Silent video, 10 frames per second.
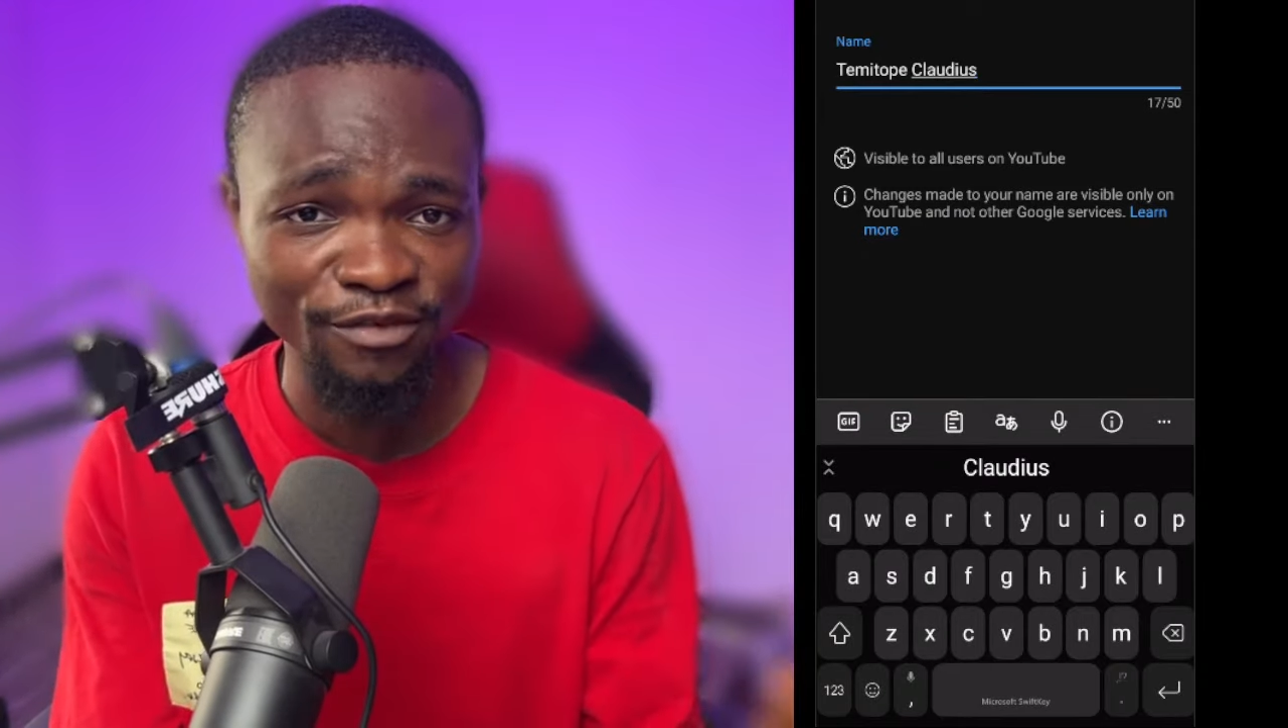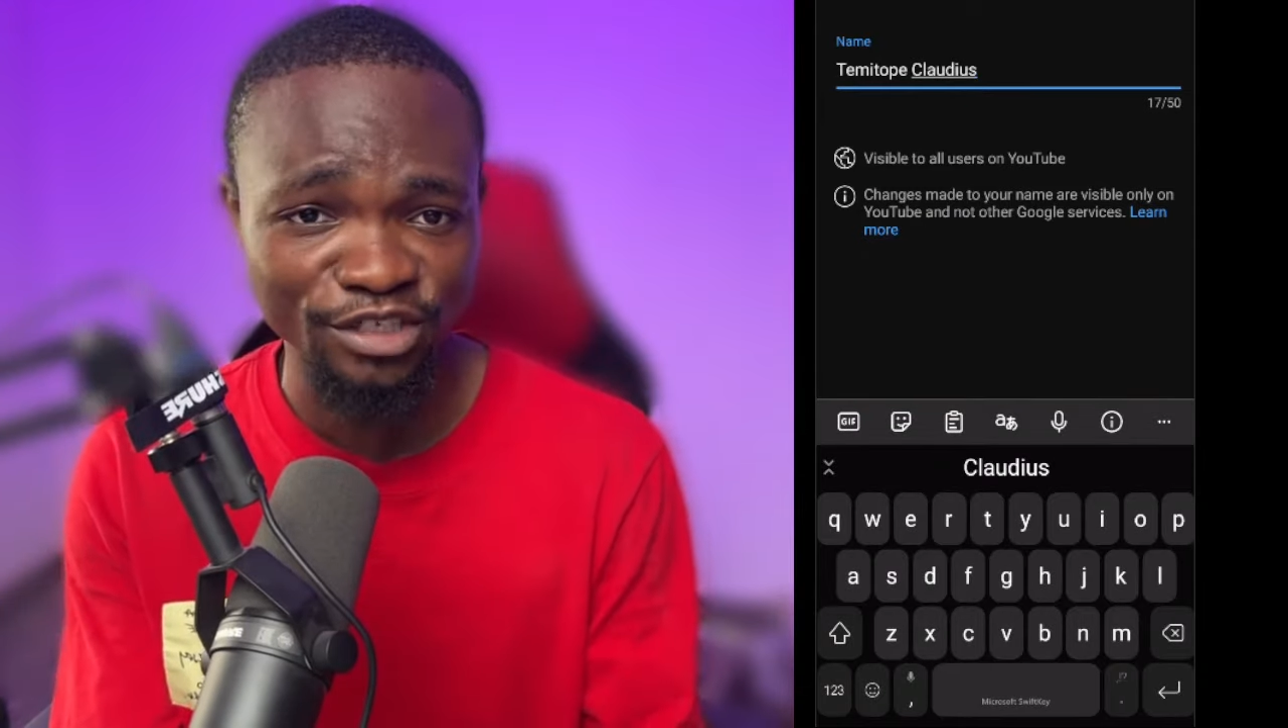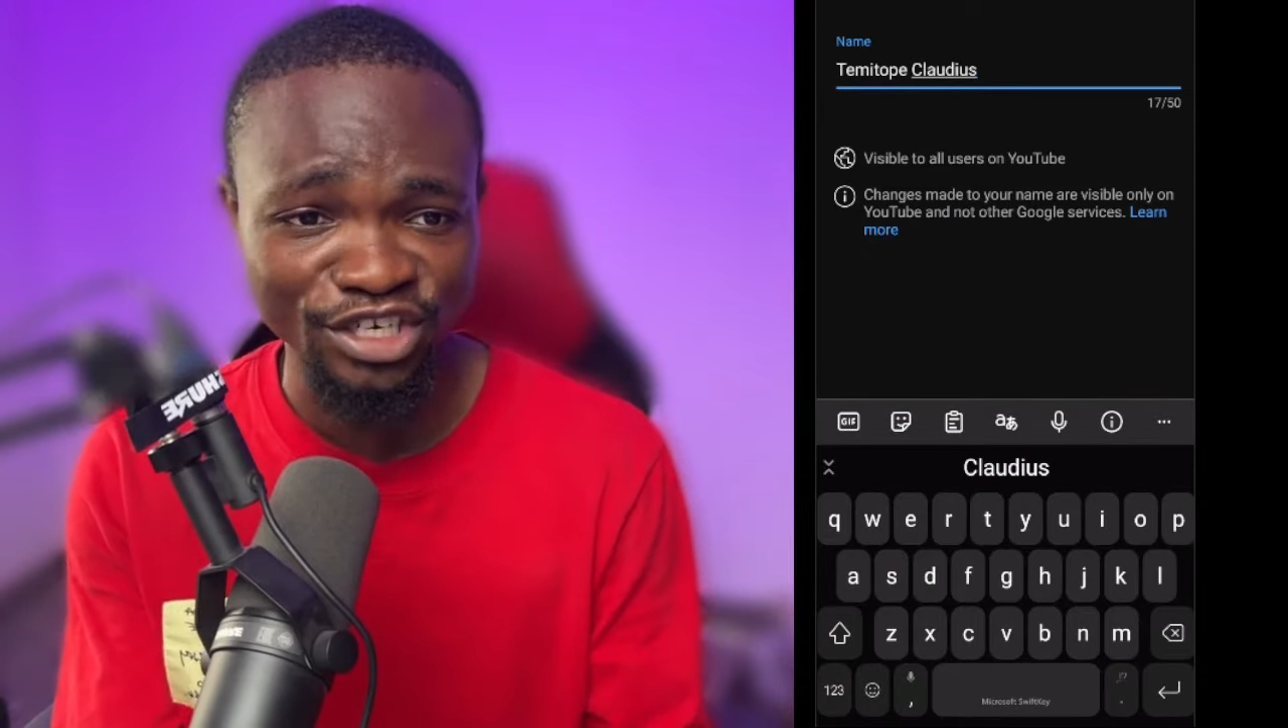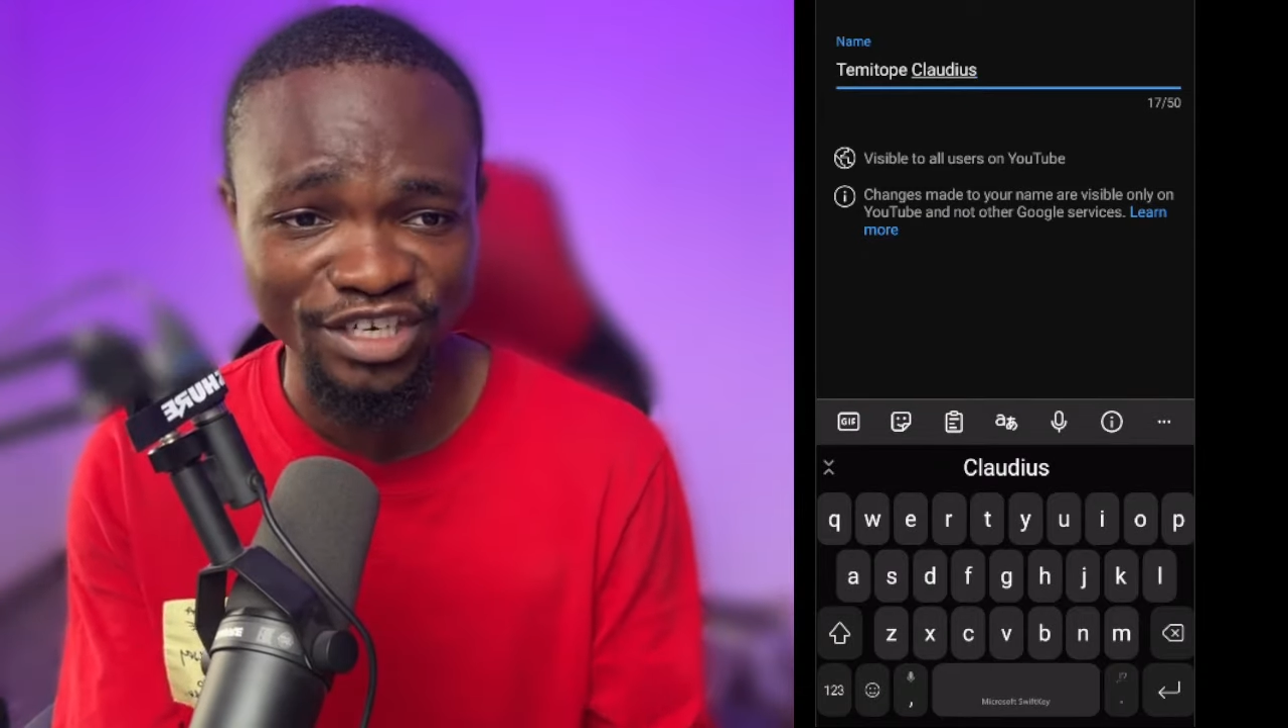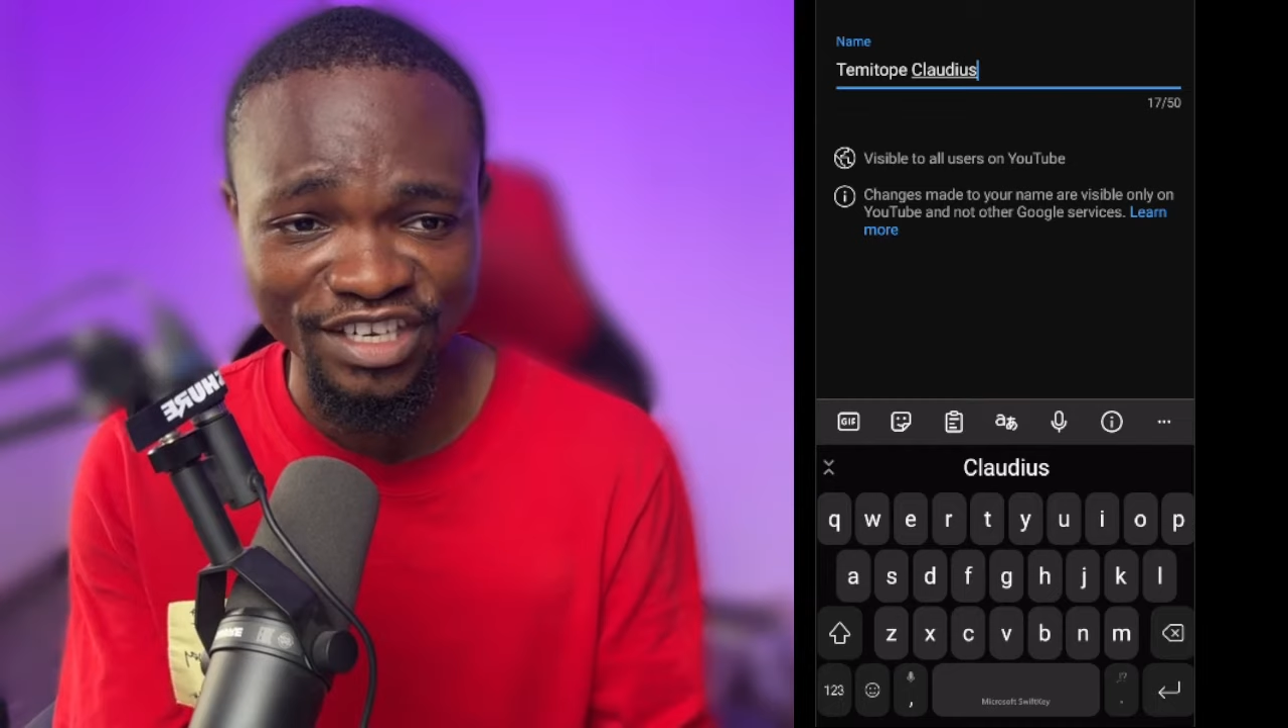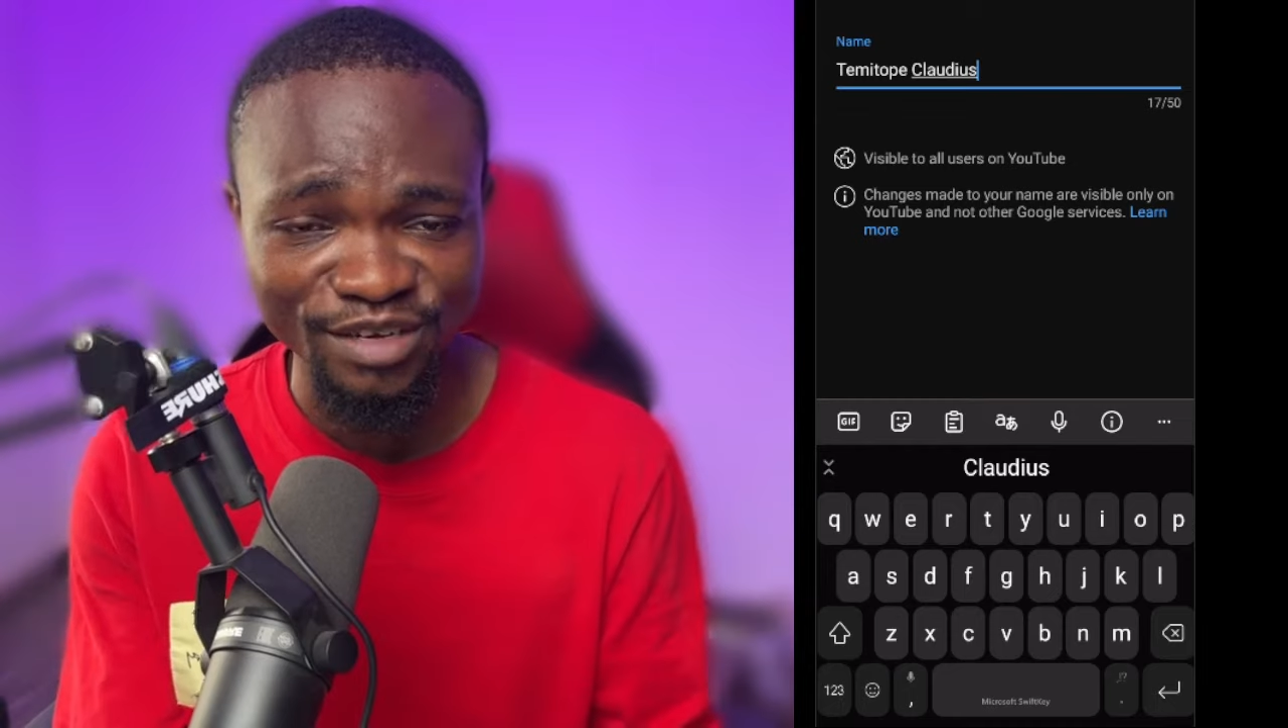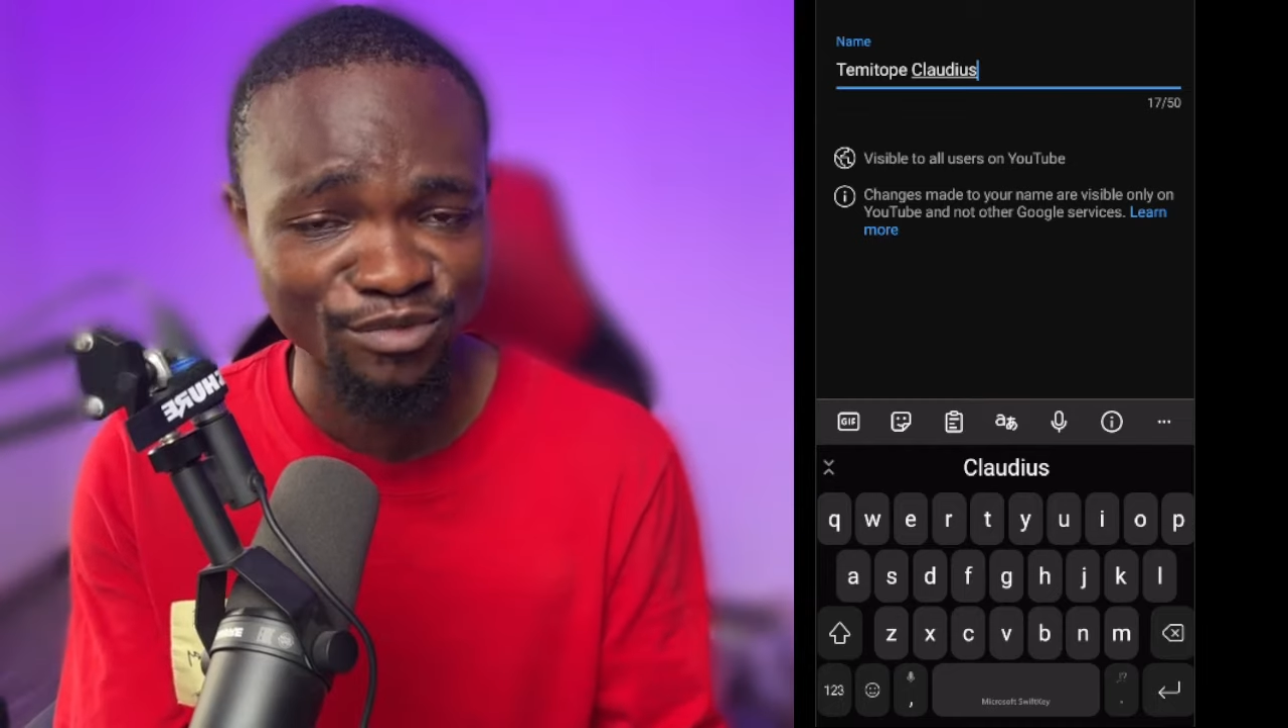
a channel named